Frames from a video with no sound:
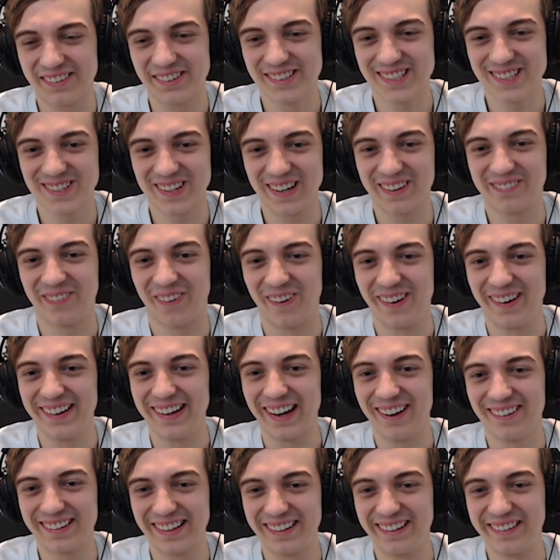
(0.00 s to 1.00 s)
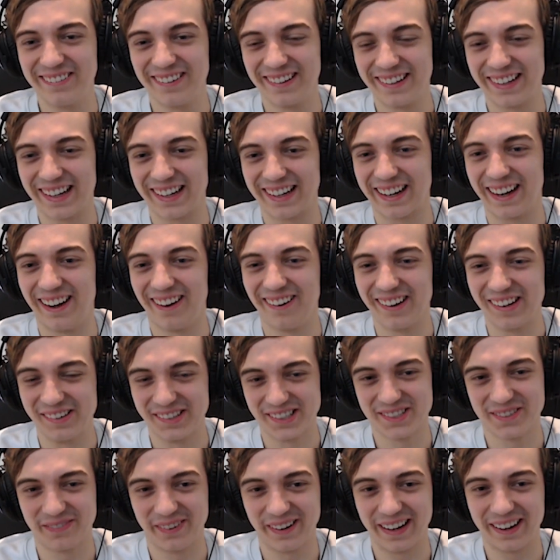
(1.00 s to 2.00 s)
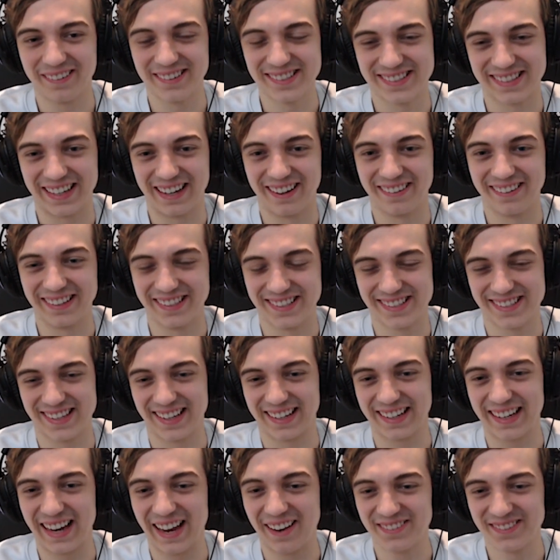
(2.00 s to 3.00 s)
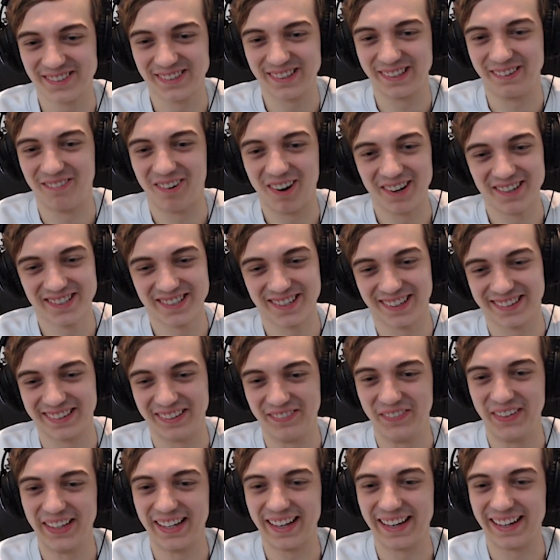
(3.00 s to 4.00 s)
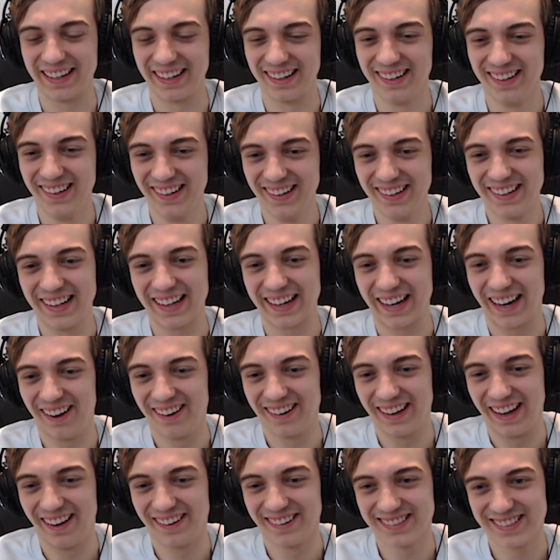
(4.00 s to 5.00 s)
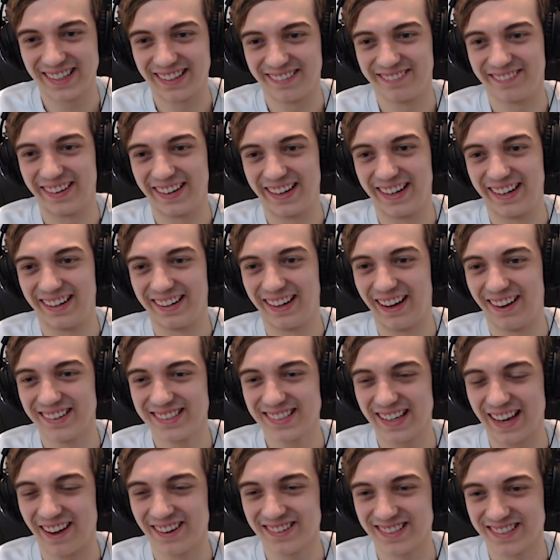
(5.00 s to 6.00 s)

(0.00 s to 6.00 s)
we just like point out everyone like how he was three levels down and just like absolutely one shot the mid laner? Like how how's that fair? How's how's